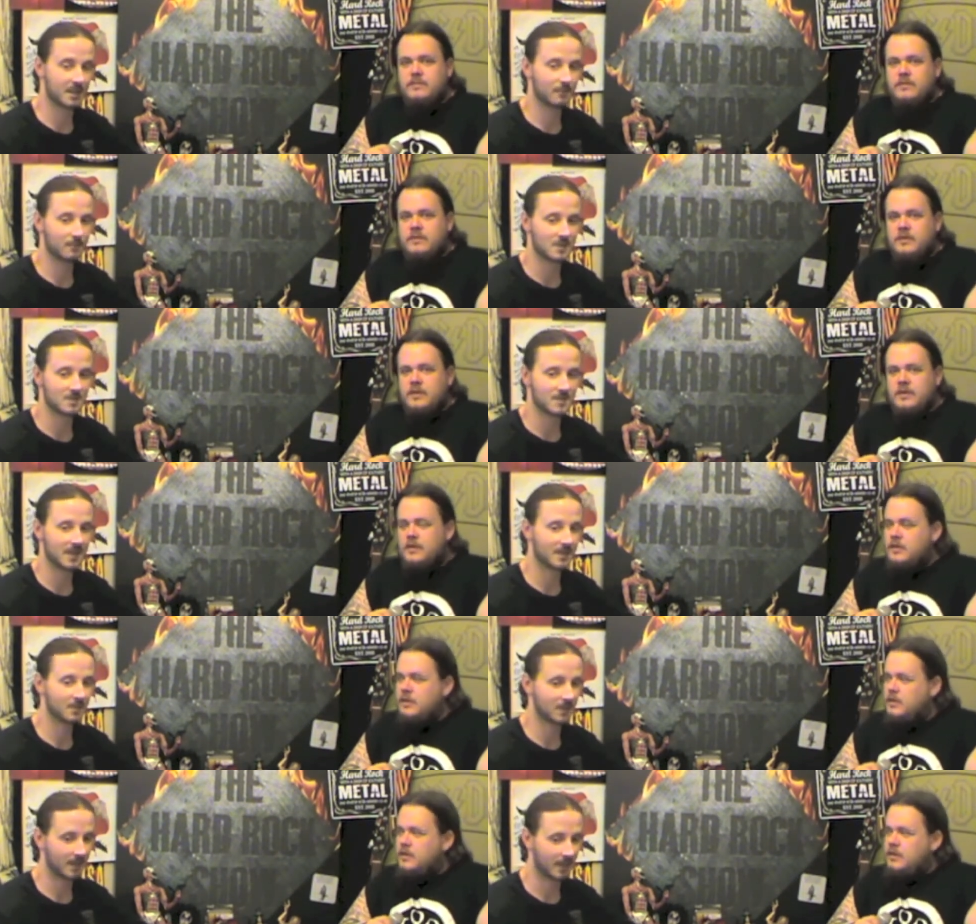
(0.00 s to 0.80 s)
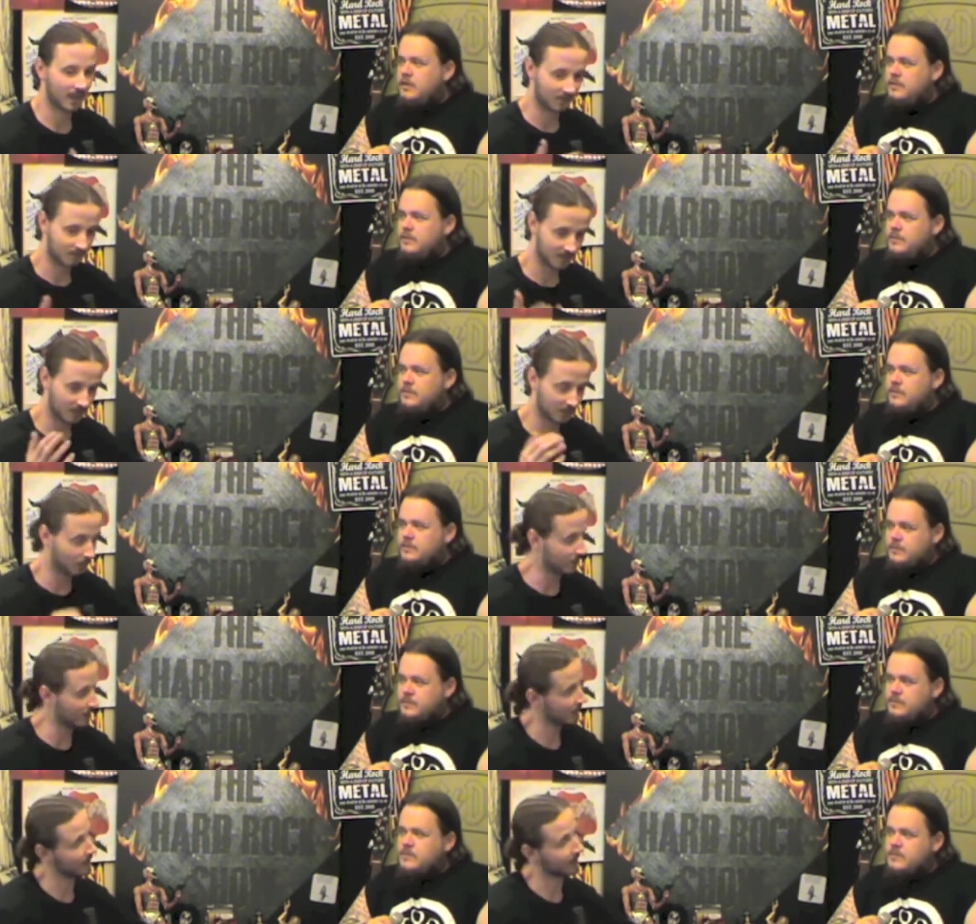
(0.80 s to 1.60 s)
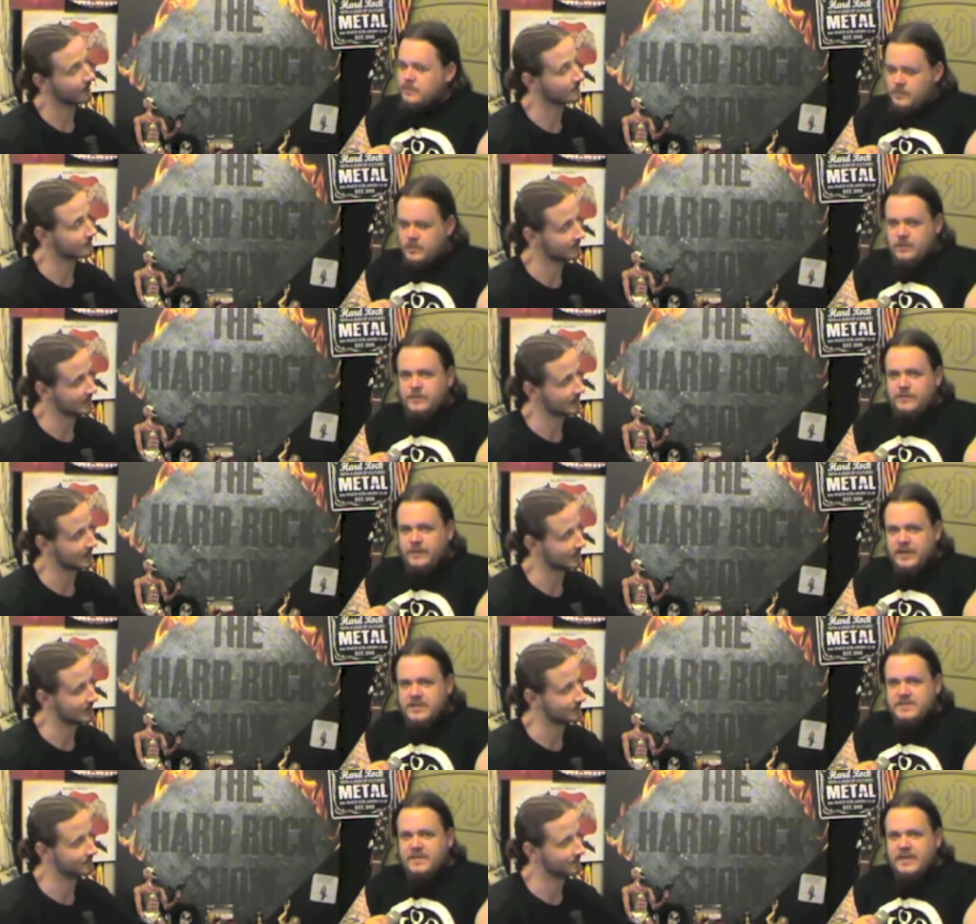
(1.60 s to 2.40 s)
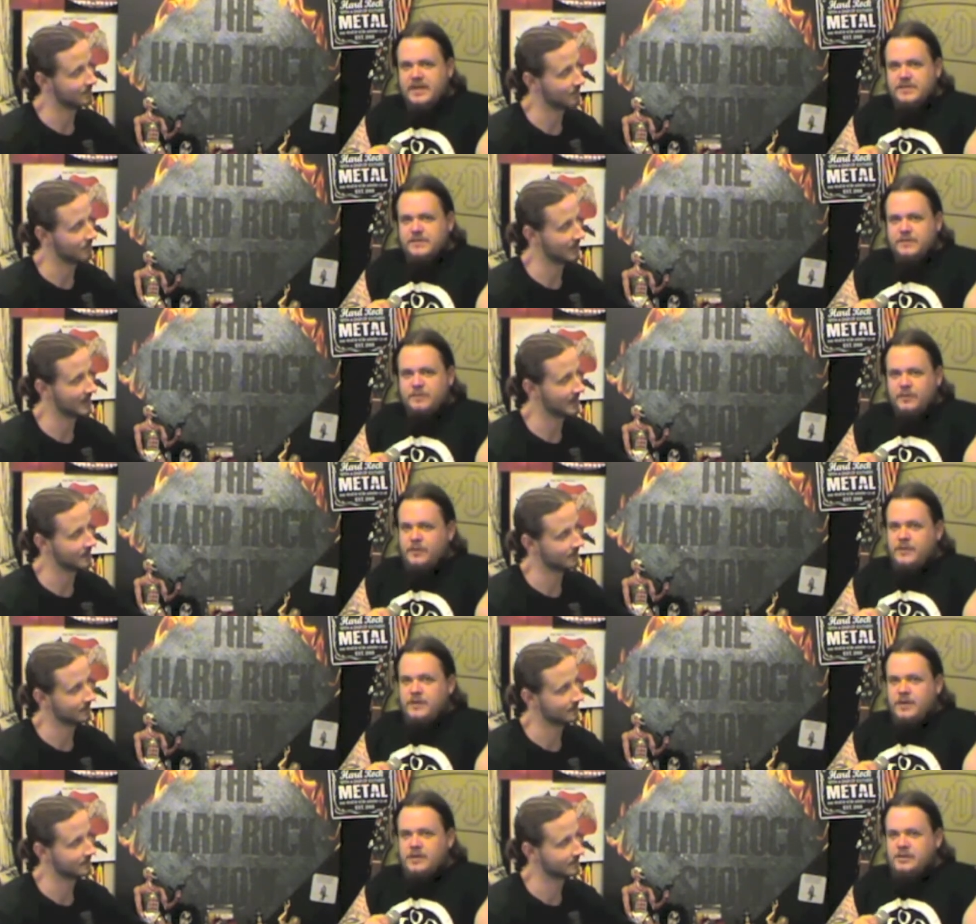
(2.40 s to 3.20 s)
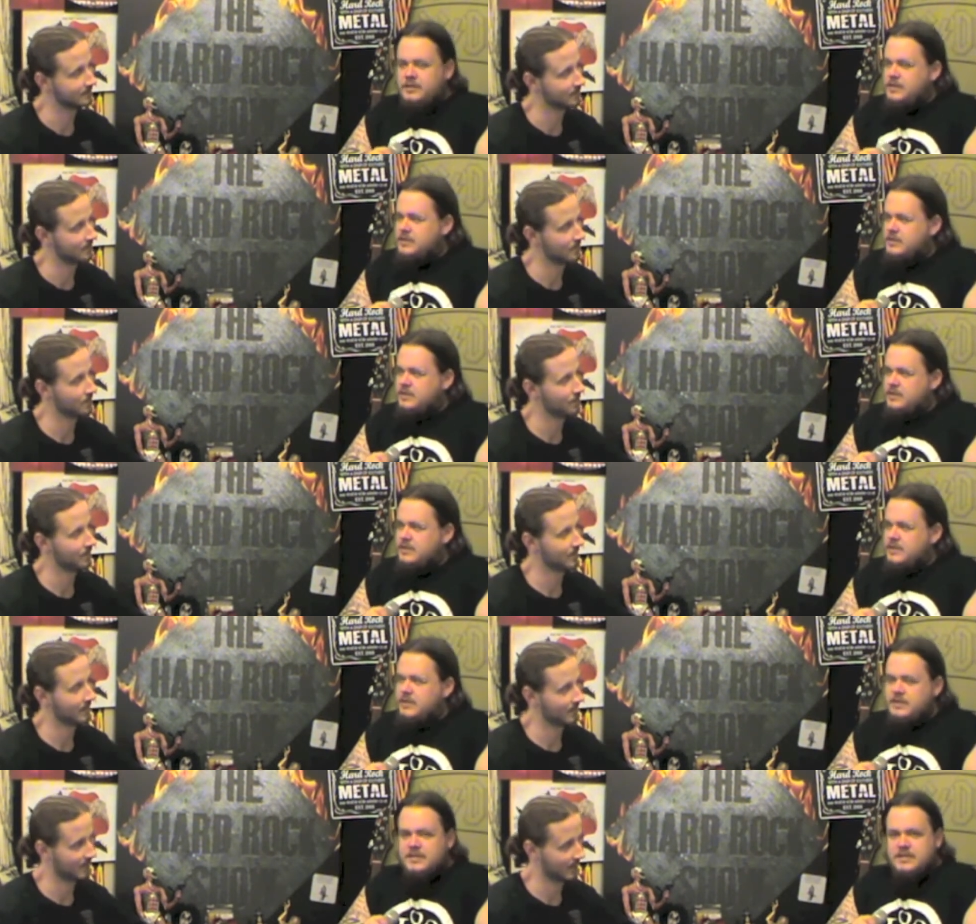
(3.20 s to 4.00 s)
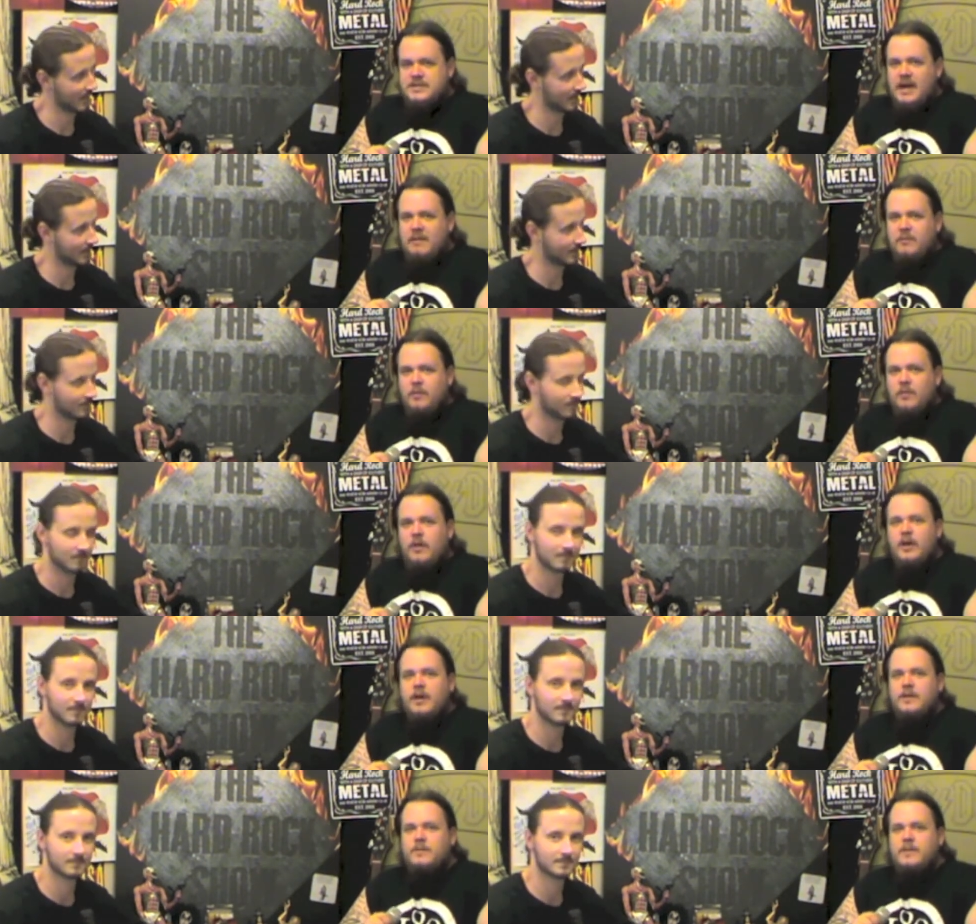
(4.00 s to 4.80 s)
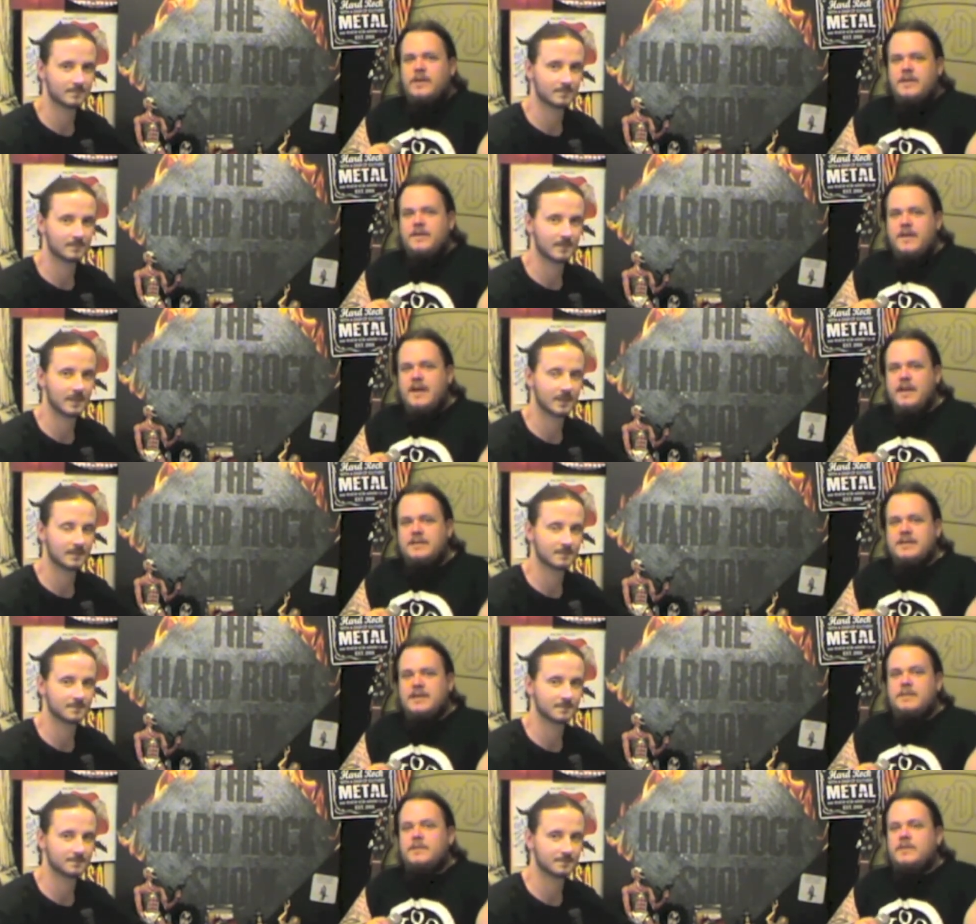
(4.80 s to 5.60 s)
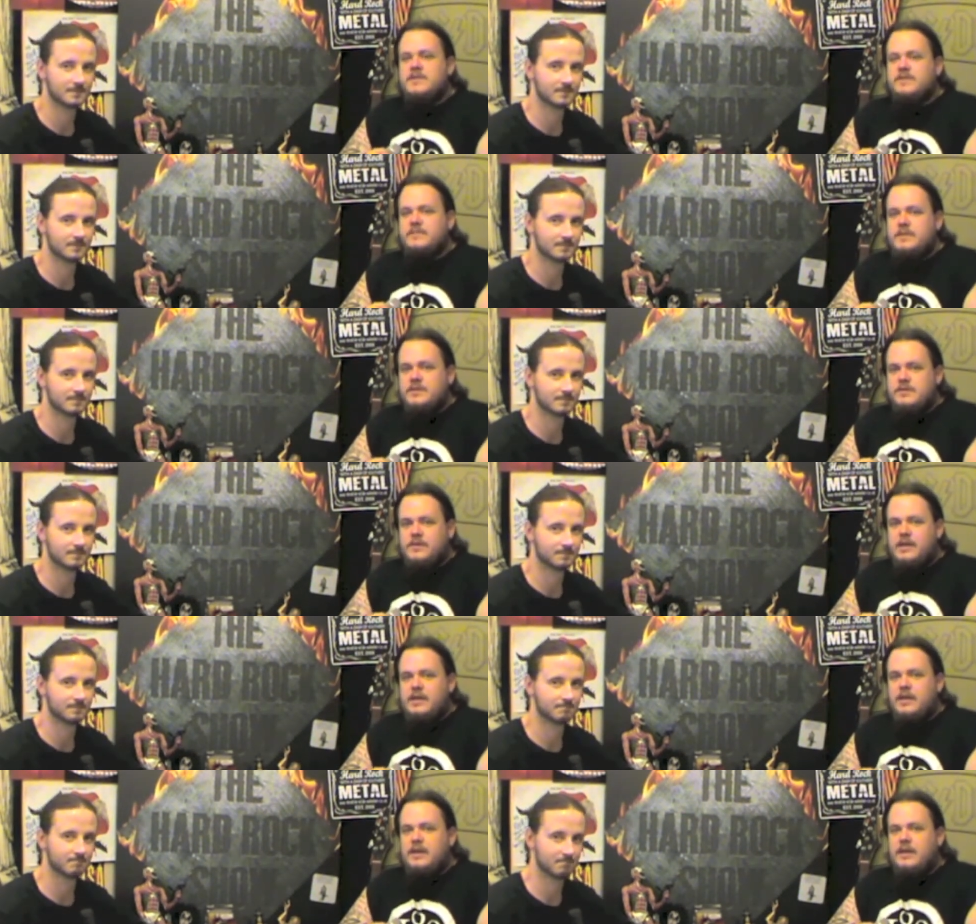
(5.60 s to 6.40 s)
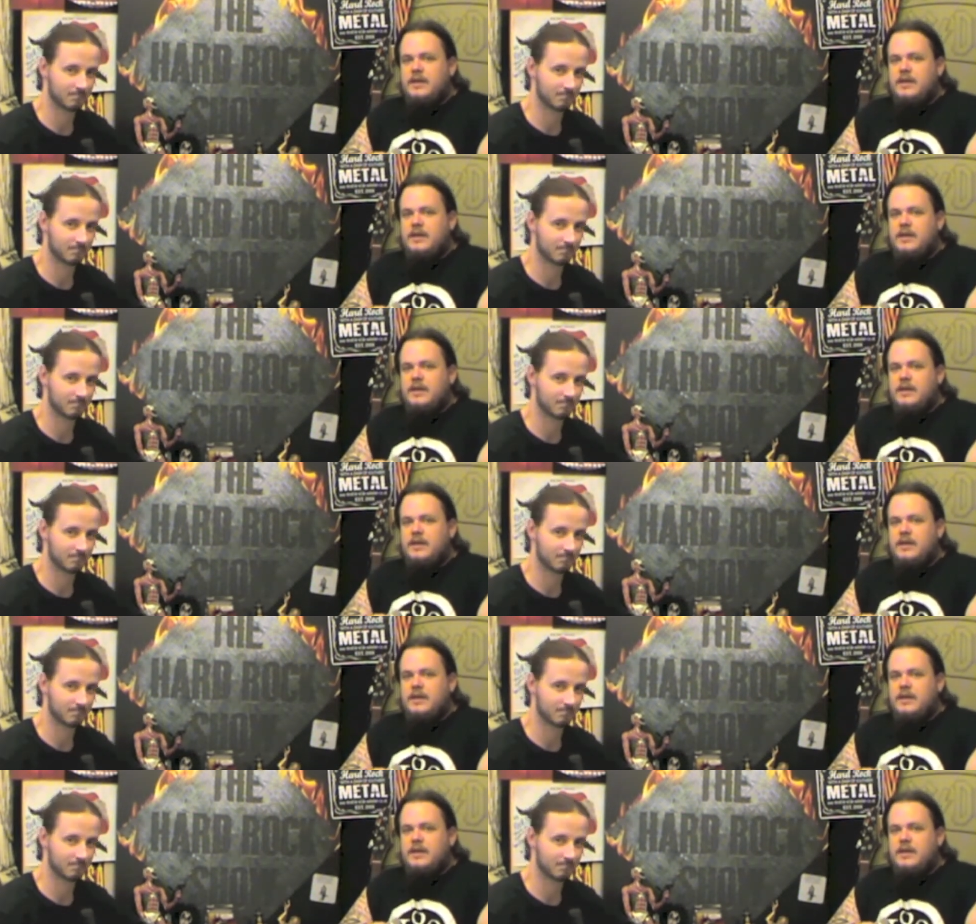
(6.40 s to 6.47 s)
Speaker 1: love, respect, and we're going to give them a little plug.
Speaker 2: Good friends of ours from yeah. Northern Ireland. So this is double wide with 18 Wheels of Misery